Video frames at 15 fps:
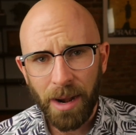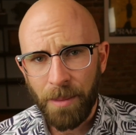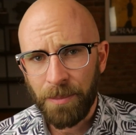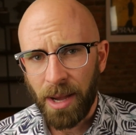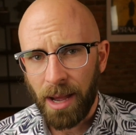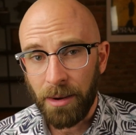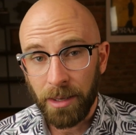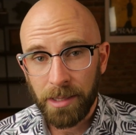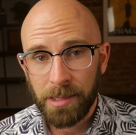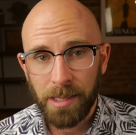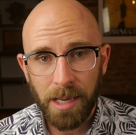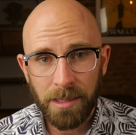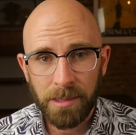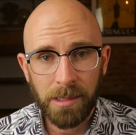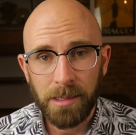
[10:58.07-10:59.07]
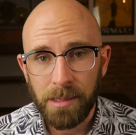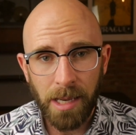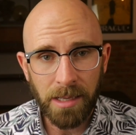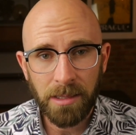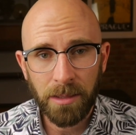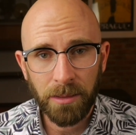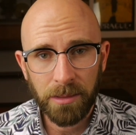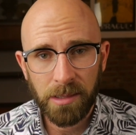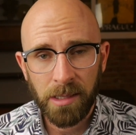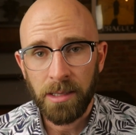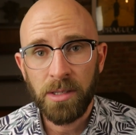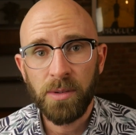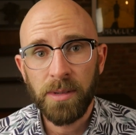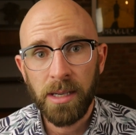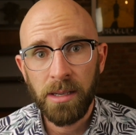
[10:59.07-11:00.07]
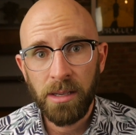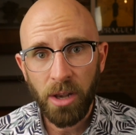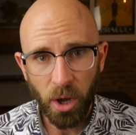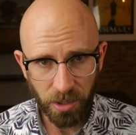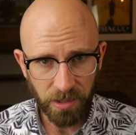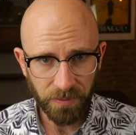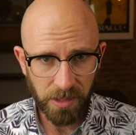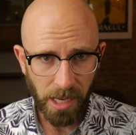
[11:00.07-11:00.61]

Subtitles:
empire extends its tentacles into a lot of